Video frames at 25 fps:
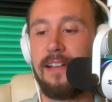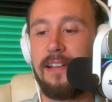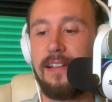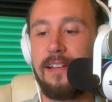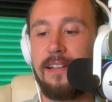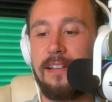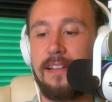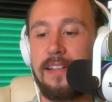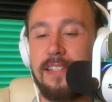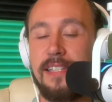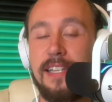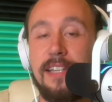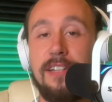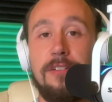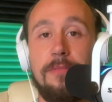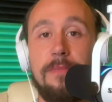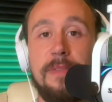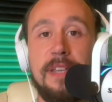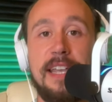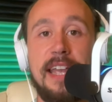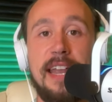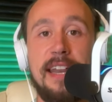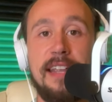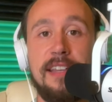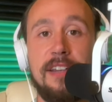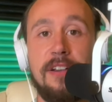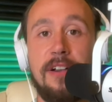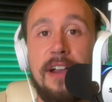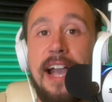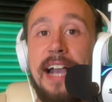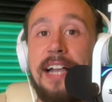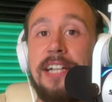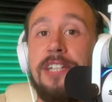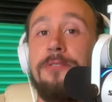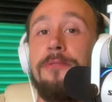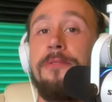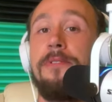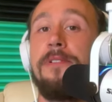because then you'll be getting your
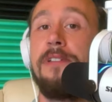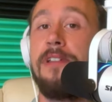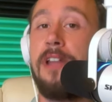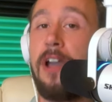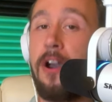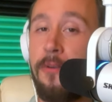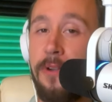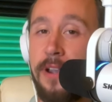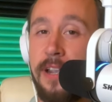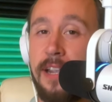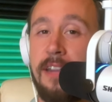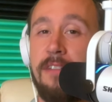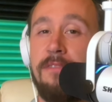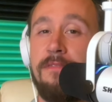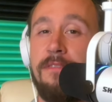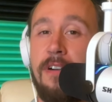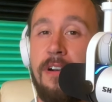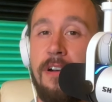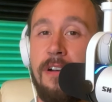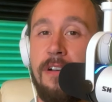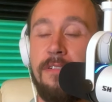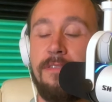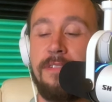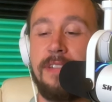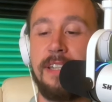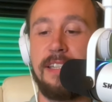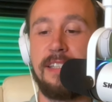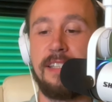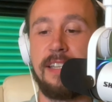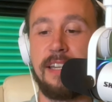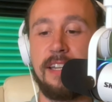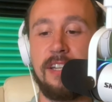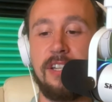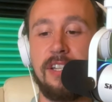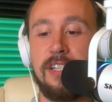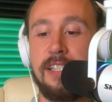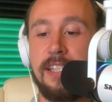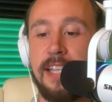actual knowing involved
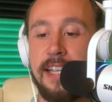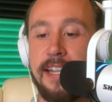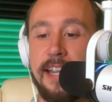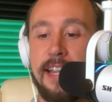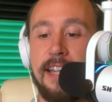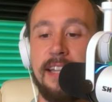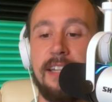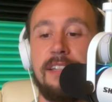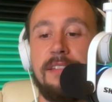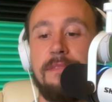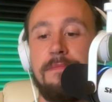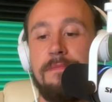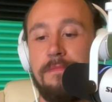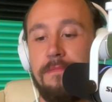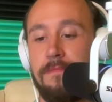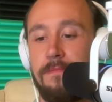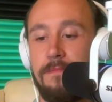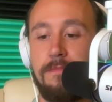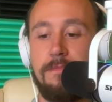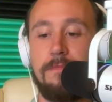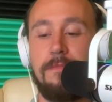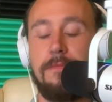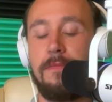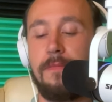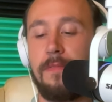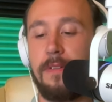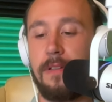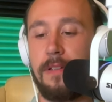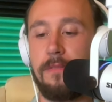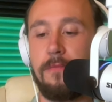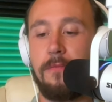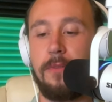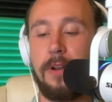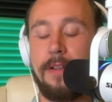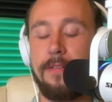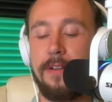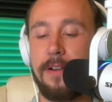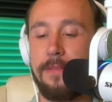instead of just thinking and
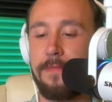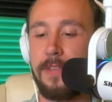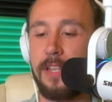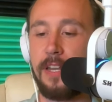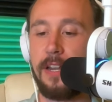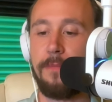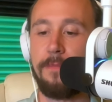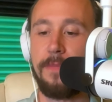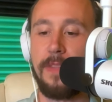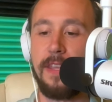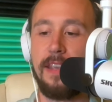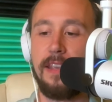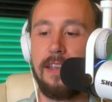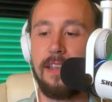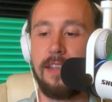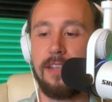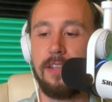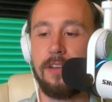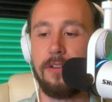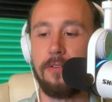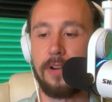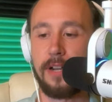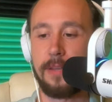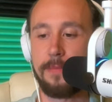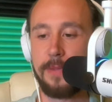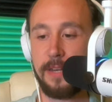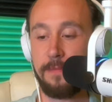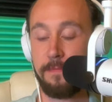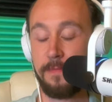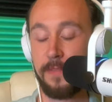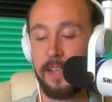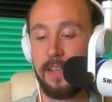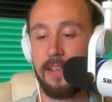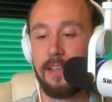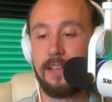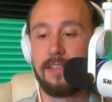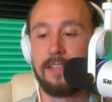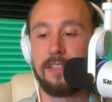whatever, you know what I mean.
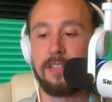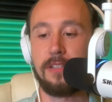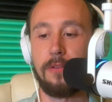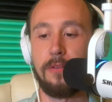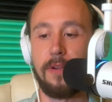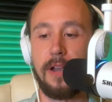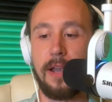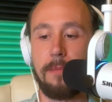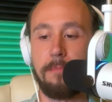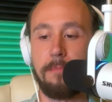So,